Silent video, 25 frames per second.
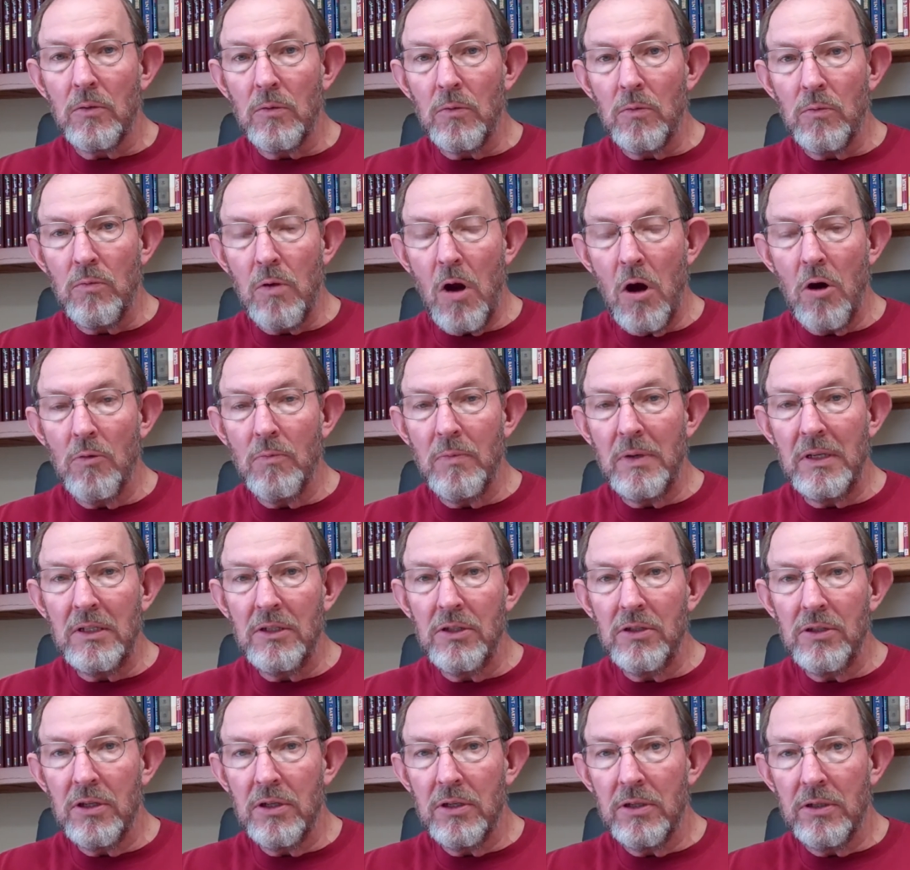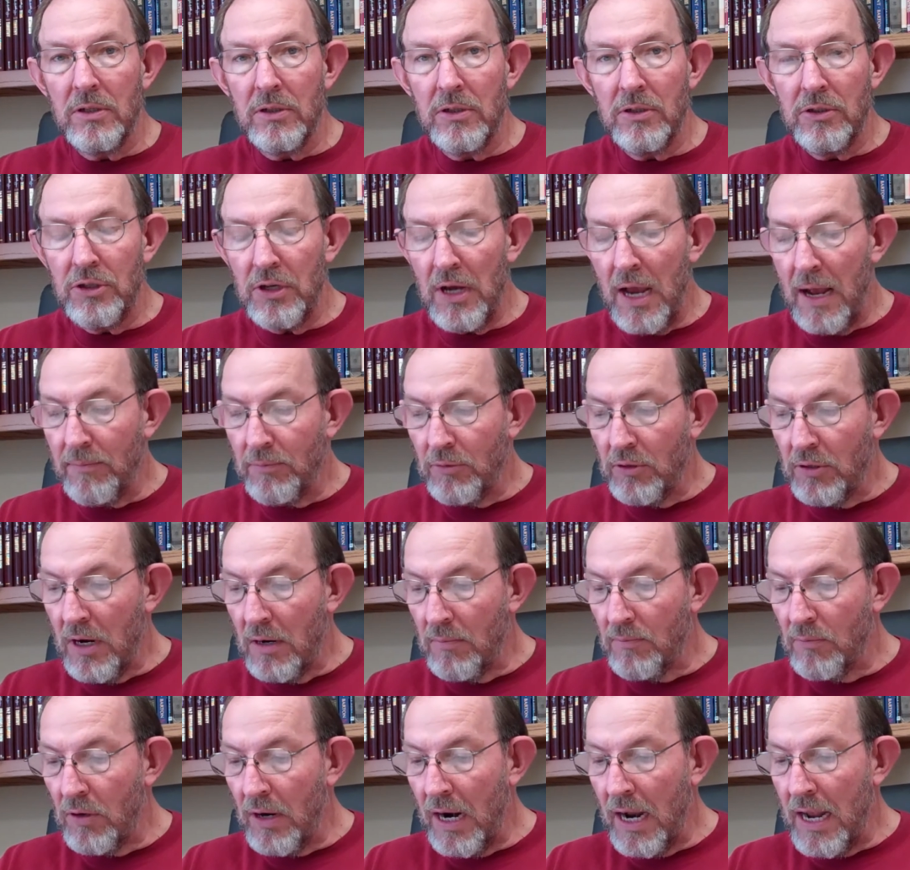Romans chapter
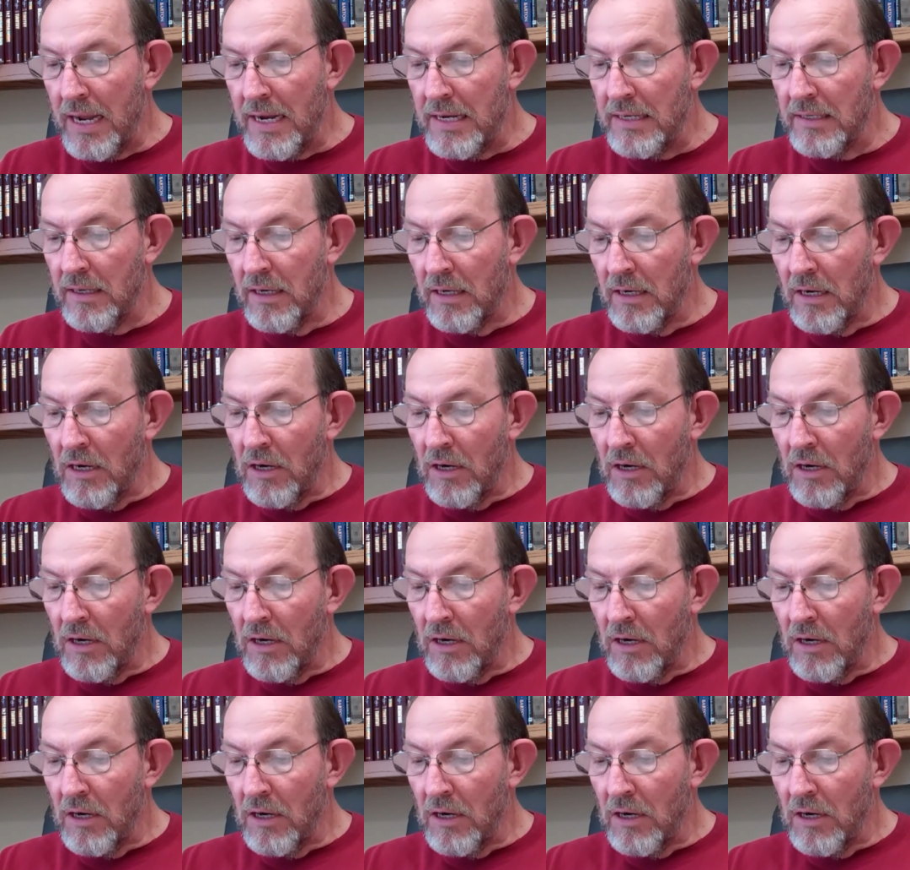number 8,